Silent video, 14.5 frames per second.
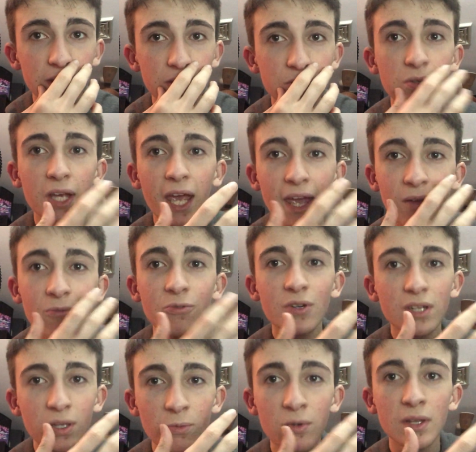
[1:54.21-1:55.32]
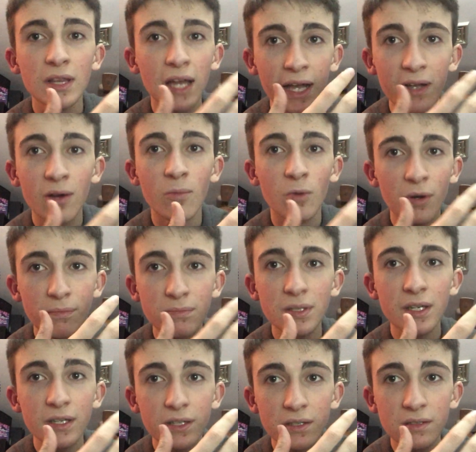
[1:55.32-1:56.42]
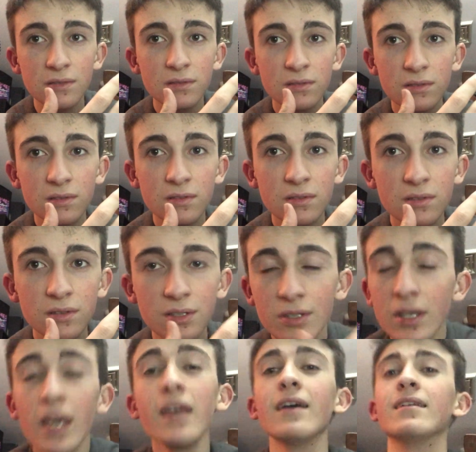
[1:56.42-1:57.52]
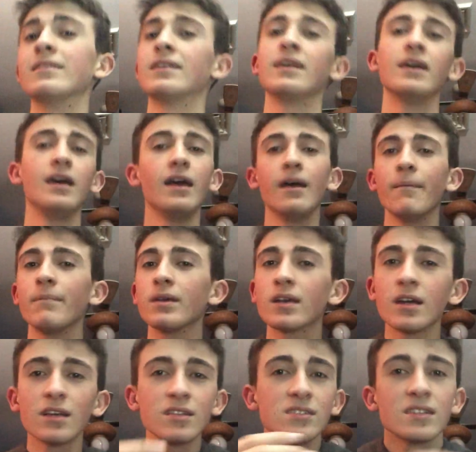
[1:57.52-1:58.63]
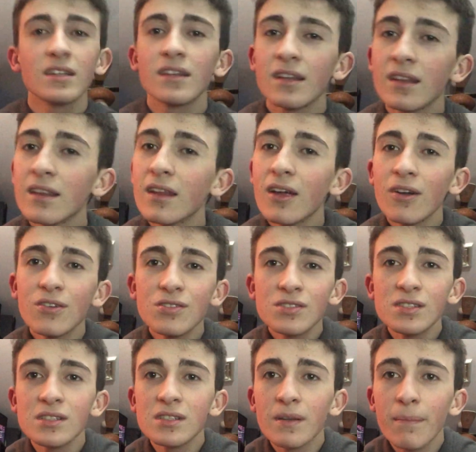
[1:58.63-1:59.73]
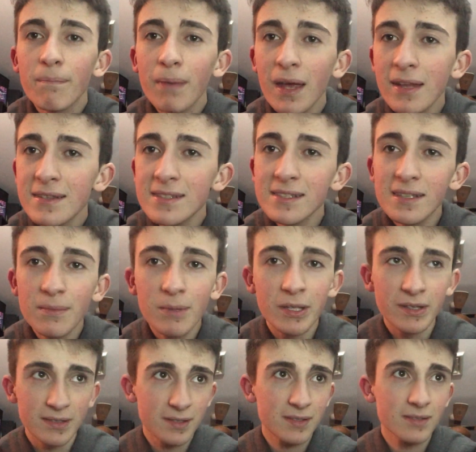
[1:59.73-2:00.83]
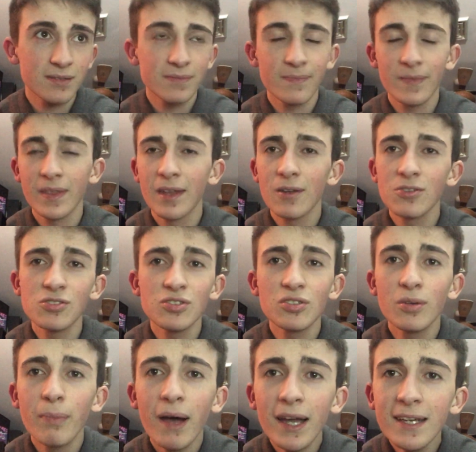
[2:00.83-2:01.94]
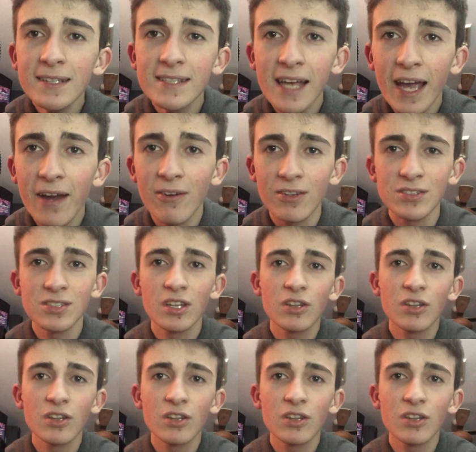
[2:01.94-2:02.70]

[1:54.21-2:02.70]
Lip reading: you can't really rely on one player. You can't. Because there's Ben Simmons, there's Tobias Harris.